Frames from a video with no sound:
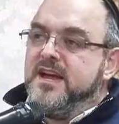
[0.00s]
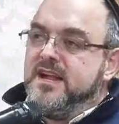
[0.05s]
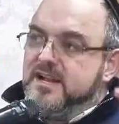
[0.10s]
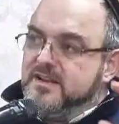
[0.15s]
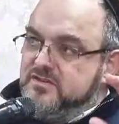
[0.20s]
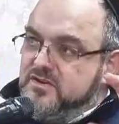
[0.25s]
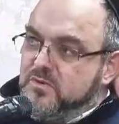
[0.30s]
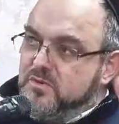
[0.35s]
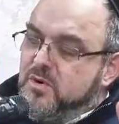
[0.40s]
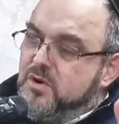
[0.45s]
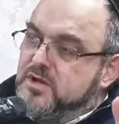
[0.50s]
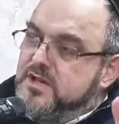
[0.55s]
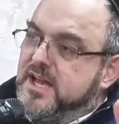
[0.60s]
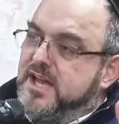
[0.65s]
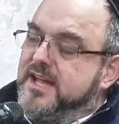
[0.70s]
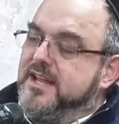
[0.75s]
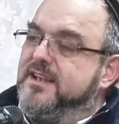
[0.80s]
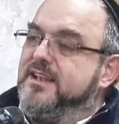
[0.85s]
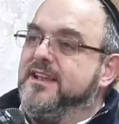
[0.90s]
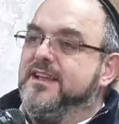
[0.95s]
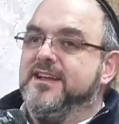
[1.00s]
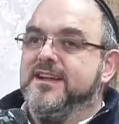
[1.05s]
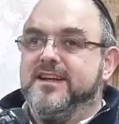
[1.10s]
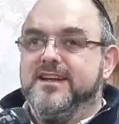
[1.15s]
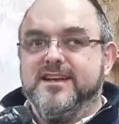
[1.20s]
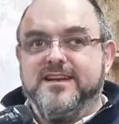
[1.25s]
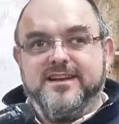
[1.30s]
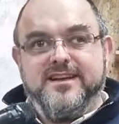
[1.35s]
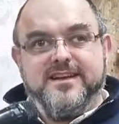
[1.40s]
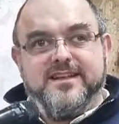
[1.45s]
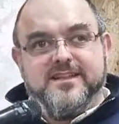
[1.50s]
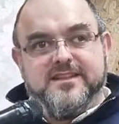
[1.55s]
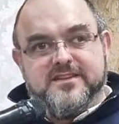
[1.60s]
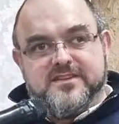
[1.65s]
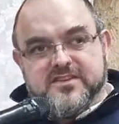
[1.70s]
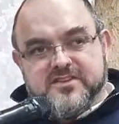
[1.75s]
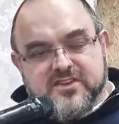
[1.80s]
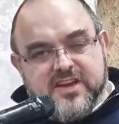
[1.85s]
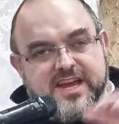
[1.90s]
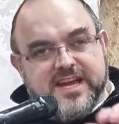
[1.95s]
And as you walk in,
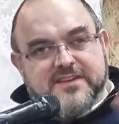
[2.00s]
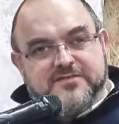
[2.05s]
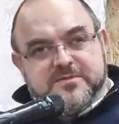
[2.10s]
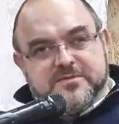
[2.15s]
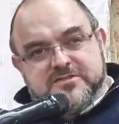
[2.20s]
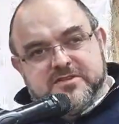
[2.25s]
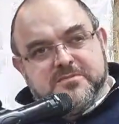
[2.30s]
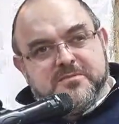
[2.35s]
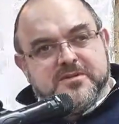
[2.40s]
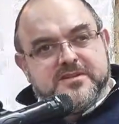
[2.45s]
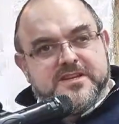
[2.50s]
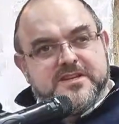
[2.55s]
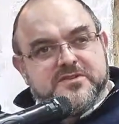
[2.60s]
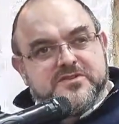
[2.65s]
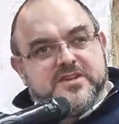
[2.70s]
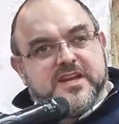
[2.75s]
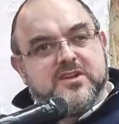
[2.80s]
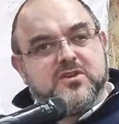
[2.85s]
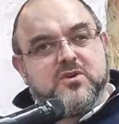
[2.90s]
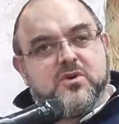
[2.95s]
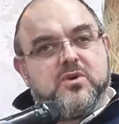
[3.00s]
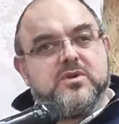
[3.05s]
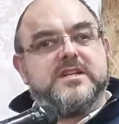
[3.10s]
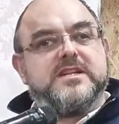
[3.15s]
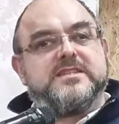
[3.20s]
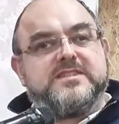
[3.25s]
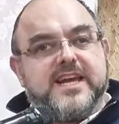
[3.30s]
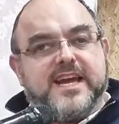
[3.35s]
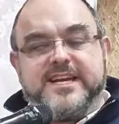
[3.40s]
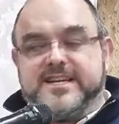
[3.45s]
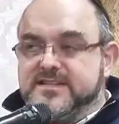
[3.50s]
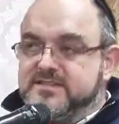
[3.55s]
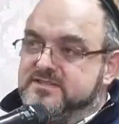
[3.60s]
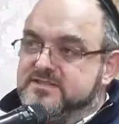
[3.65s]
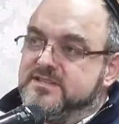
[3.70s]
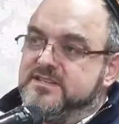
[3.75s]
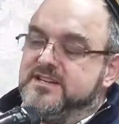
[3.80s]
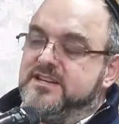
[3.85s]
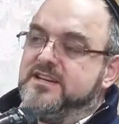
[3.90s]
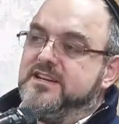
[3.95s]
there's a saying from somebody who said, all it
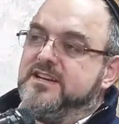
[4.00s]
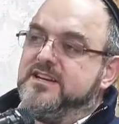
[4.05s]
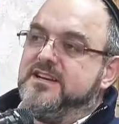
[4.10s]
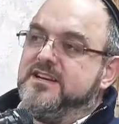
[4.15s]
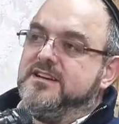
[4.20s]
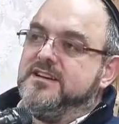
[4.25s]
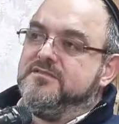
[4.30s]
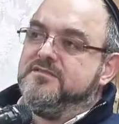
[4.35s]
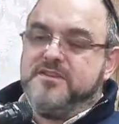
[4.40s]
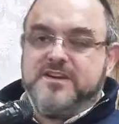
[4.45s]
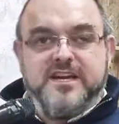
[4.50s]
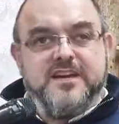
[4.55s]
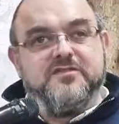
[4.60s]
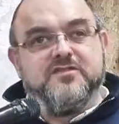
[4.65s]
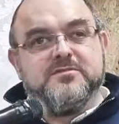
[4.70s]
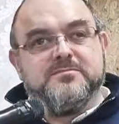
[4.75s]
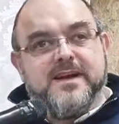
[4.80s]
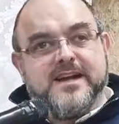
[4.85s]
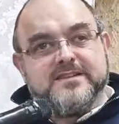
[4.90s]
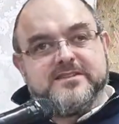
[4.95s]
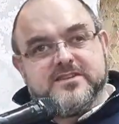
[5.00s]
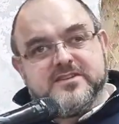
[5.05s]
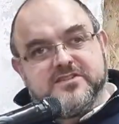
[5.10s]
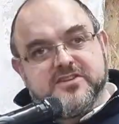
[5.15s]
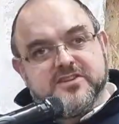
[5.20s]
takes for evil men to